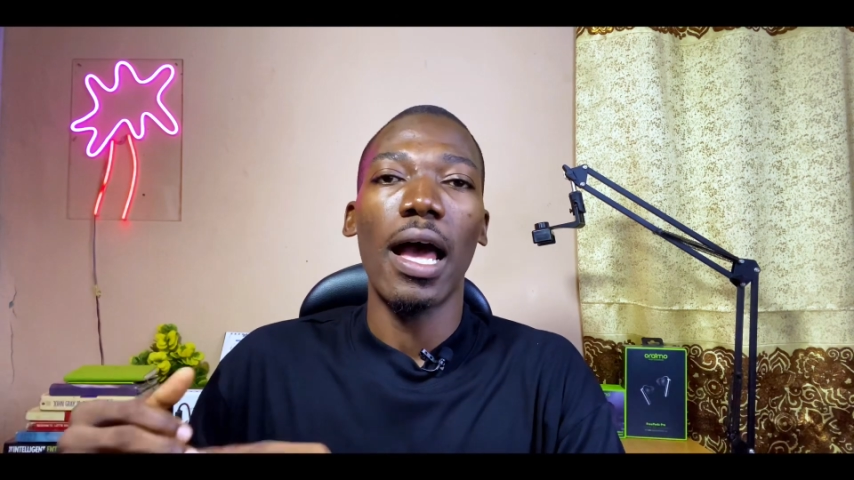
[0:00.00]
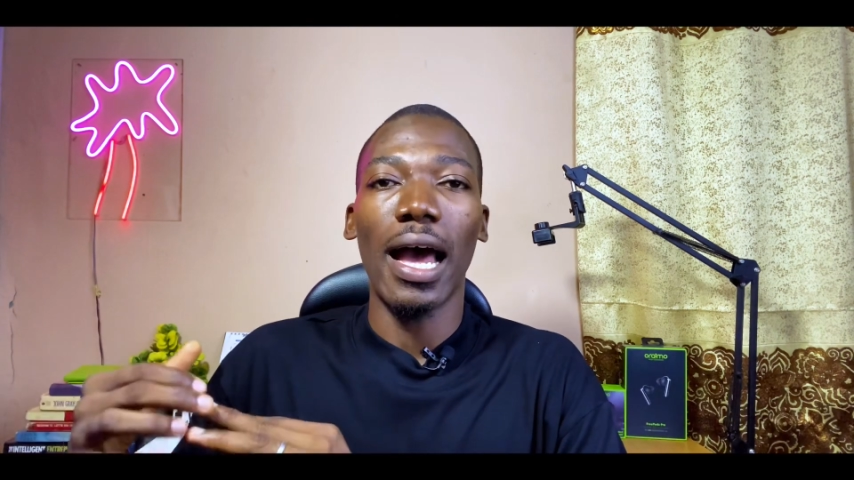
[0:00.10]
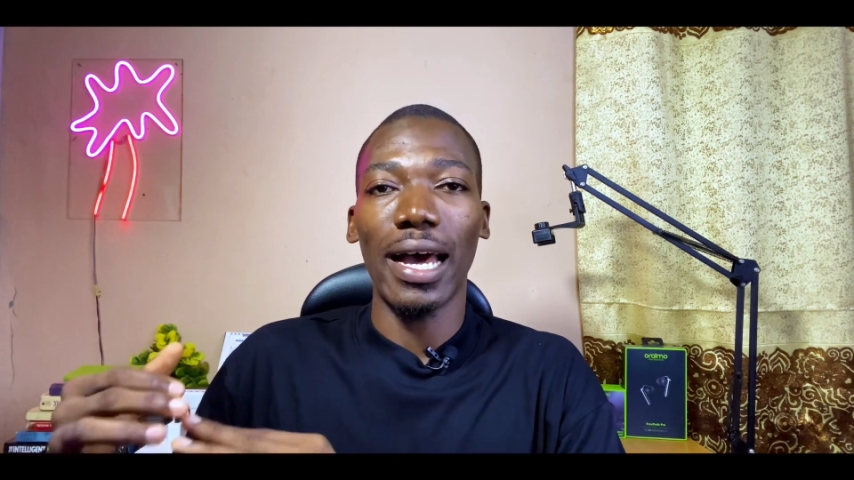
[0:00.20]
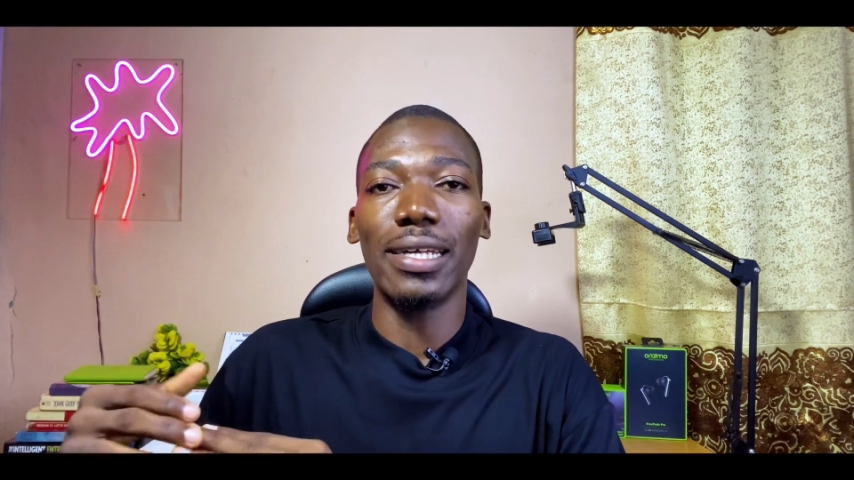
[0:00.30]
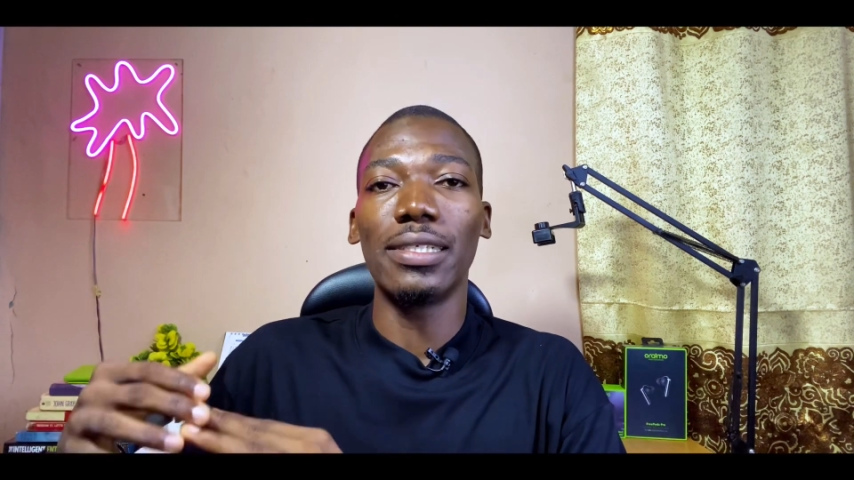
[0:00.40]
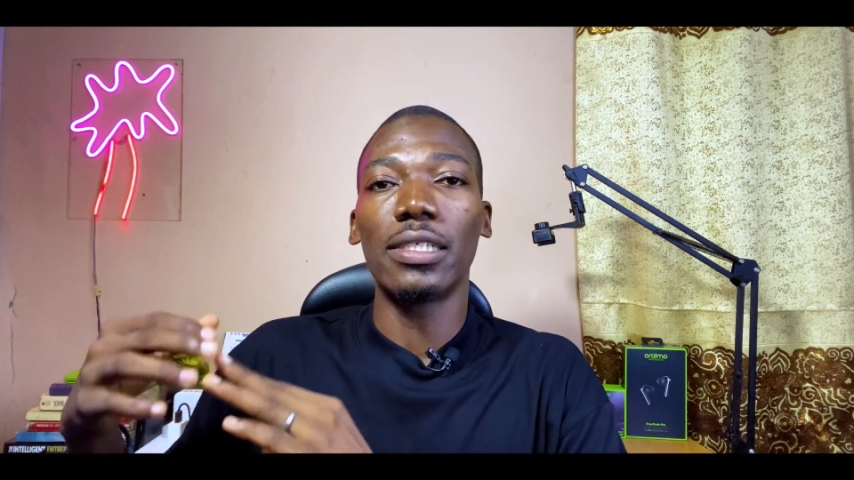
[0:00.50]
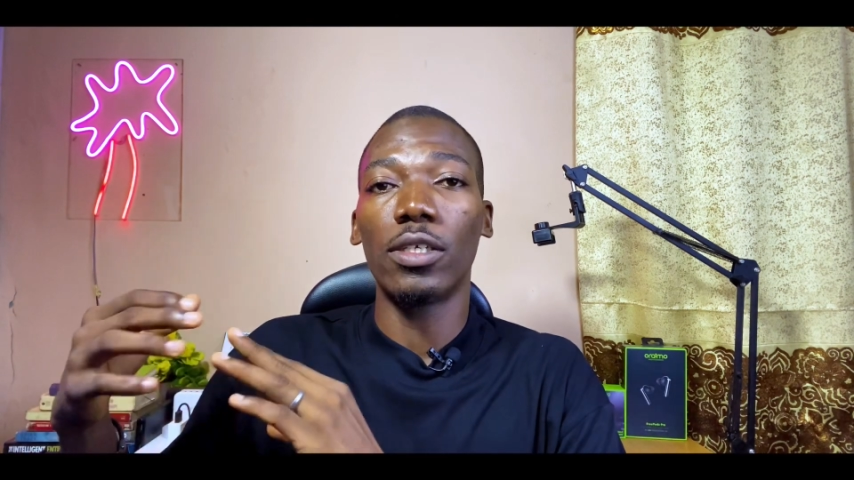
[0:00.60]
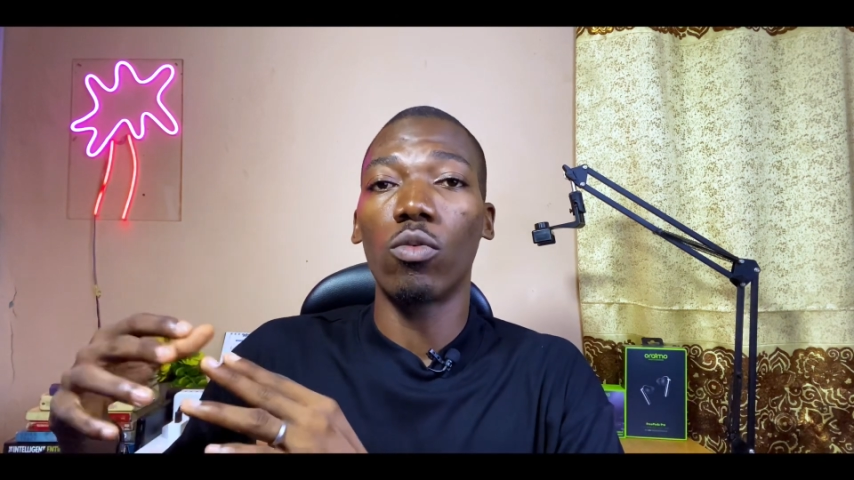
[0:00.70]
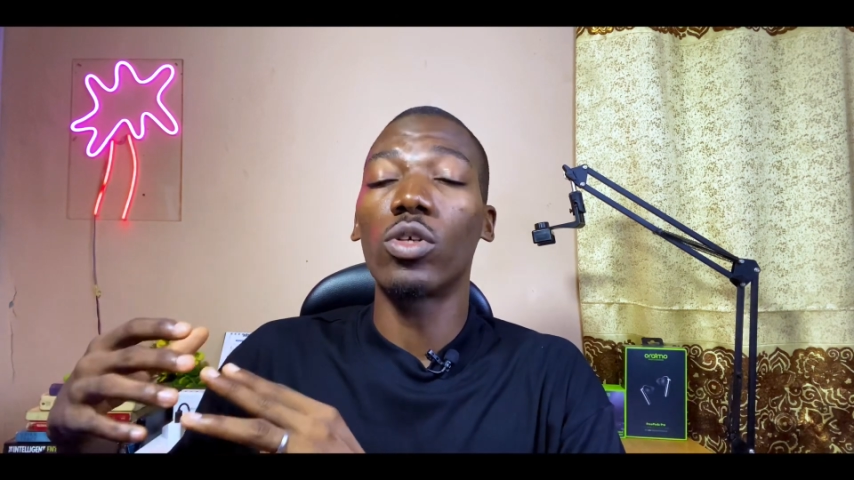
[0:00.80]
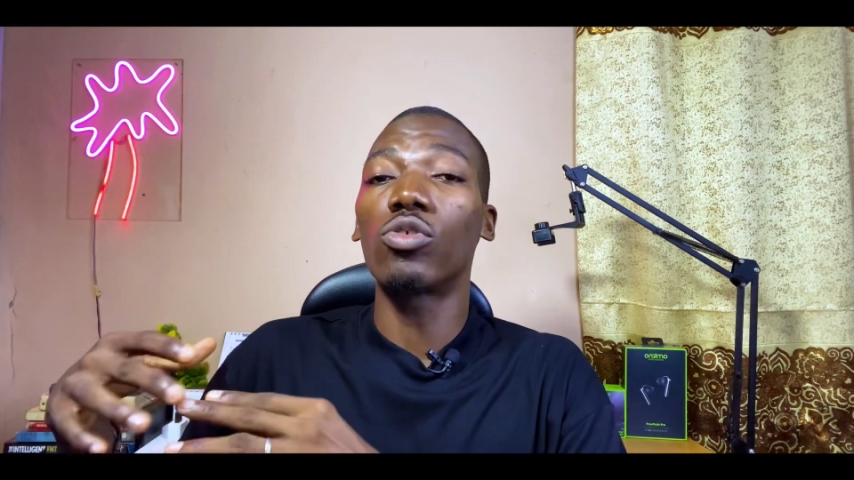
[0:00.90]
and they
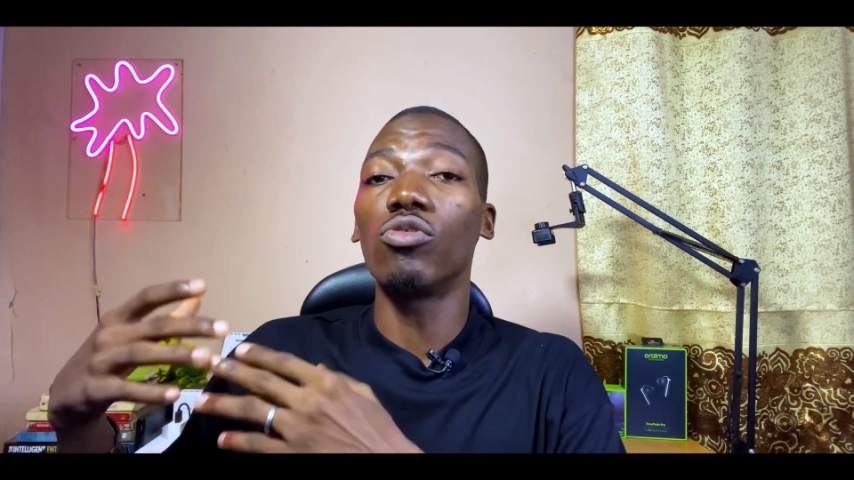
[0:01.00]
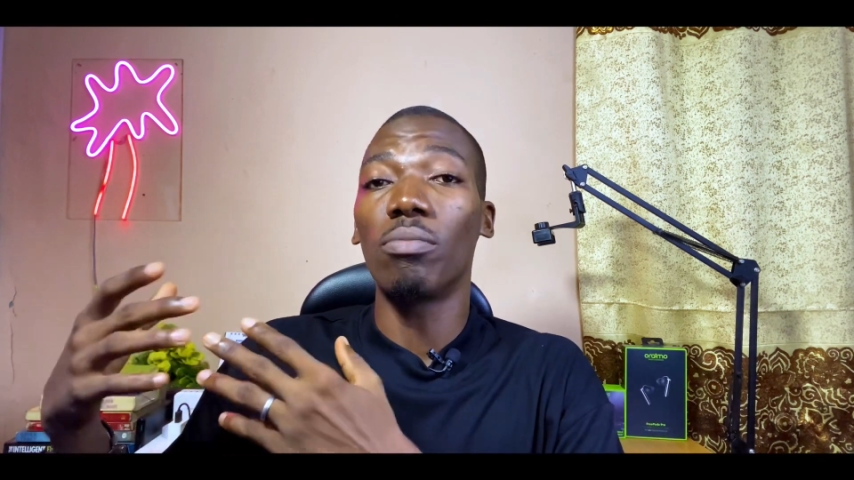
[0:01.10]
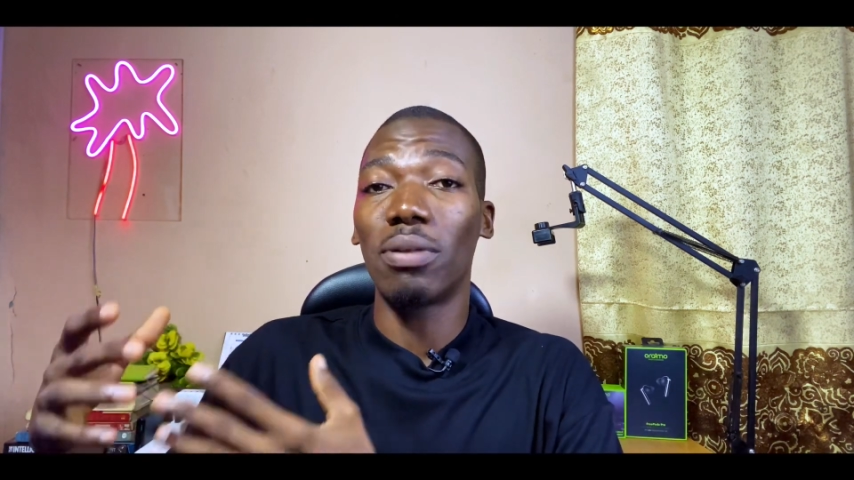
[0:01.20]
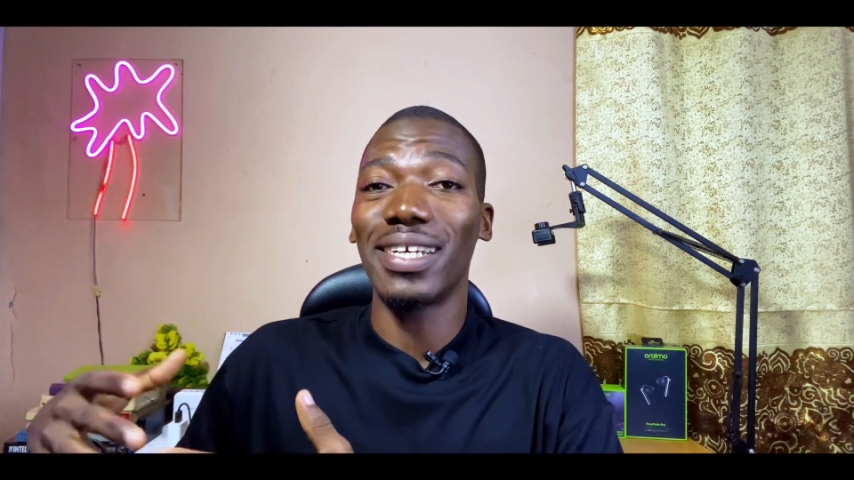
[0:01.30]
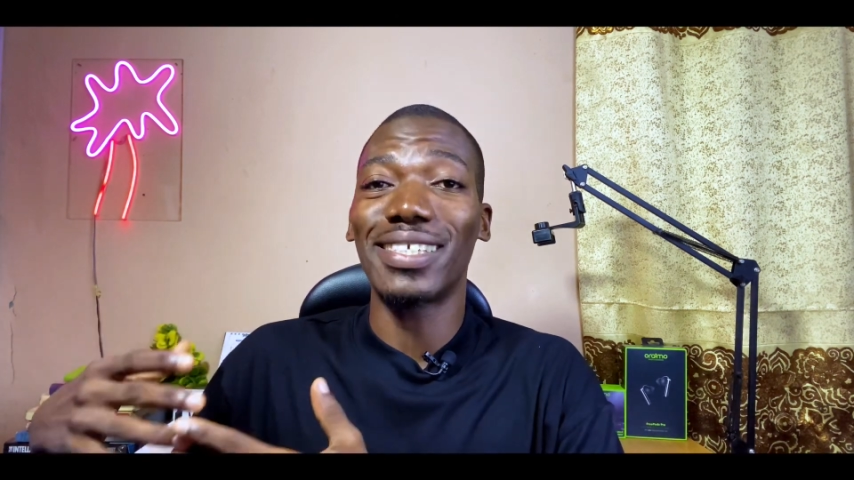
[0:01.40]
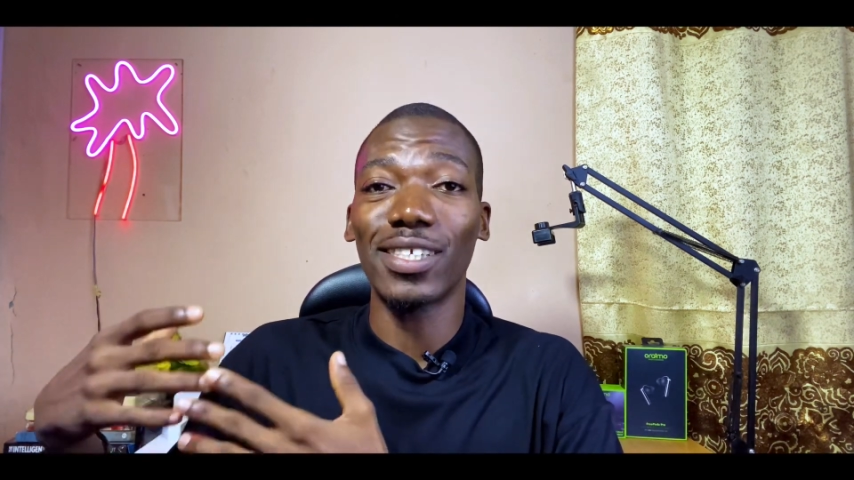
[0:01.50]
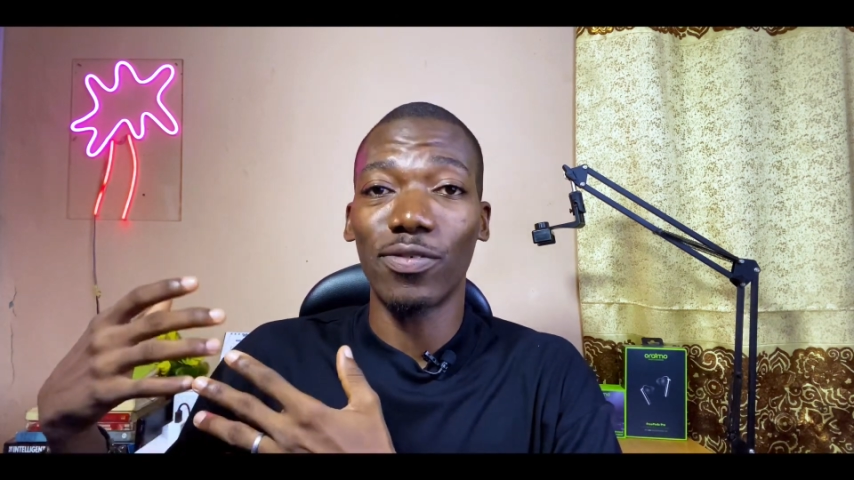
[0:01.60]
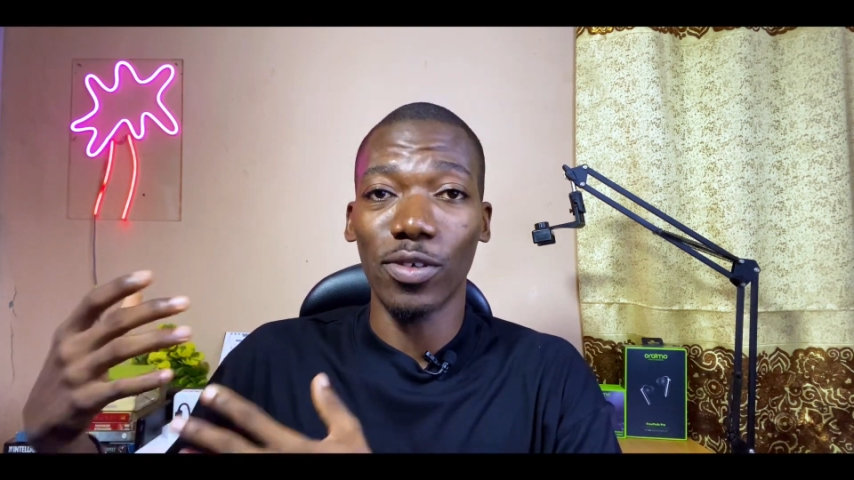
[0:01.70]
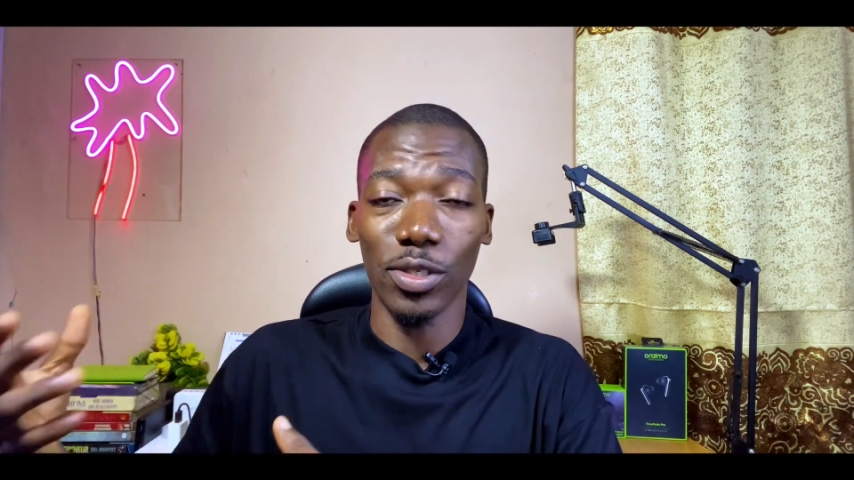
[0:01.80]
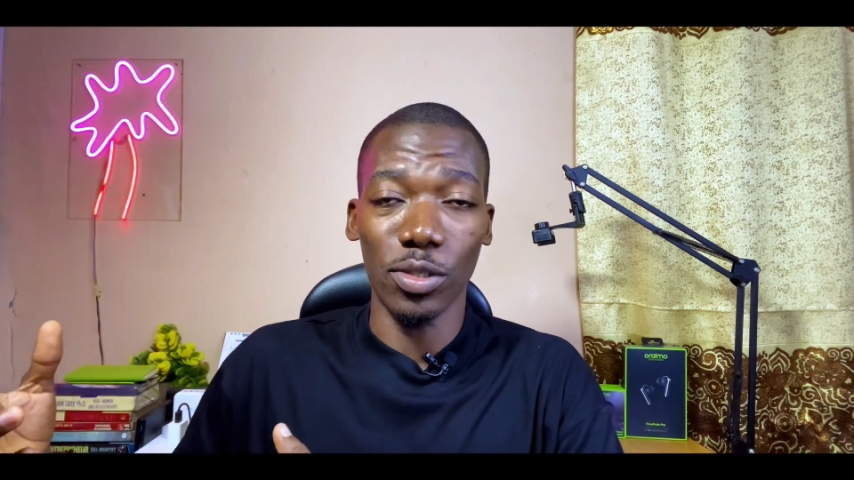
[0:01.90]
want to replace it
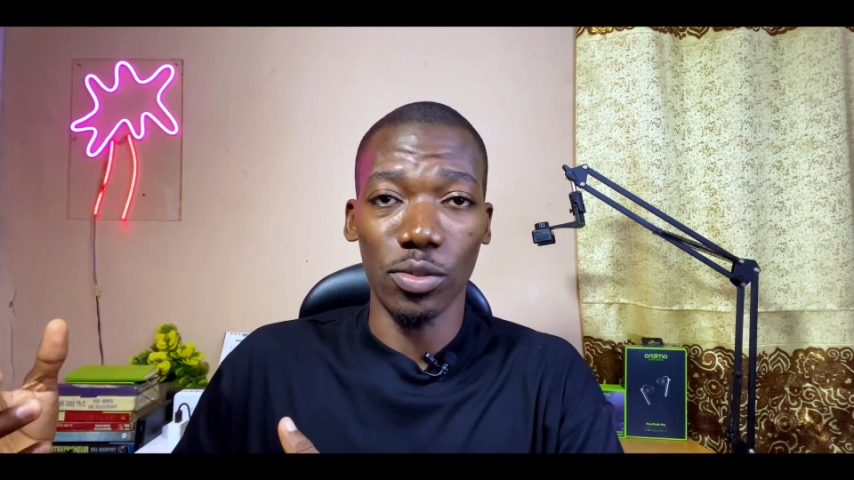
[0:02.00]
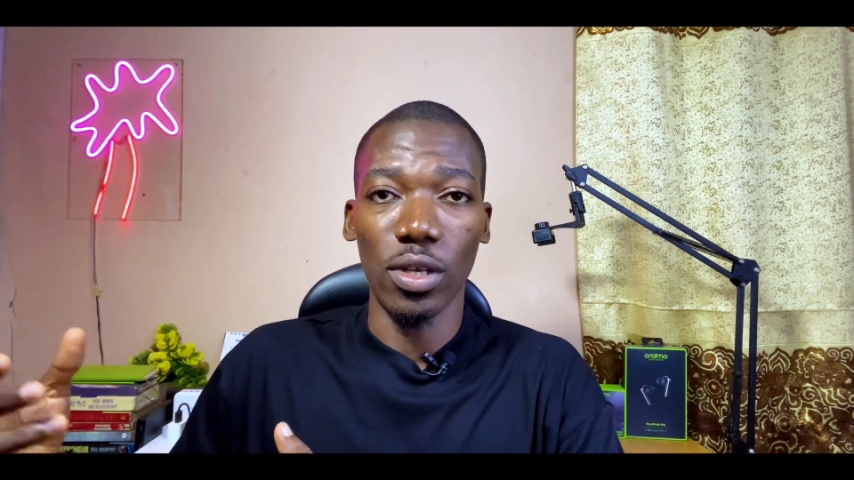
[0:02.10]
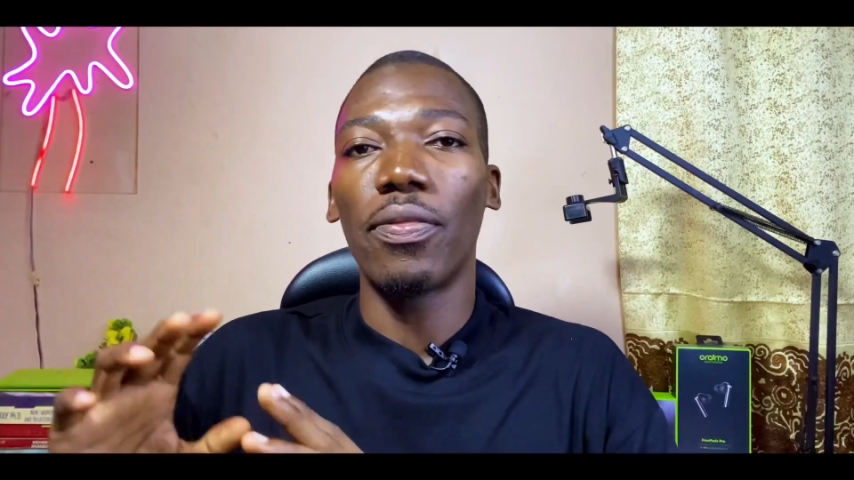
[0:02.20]
for you.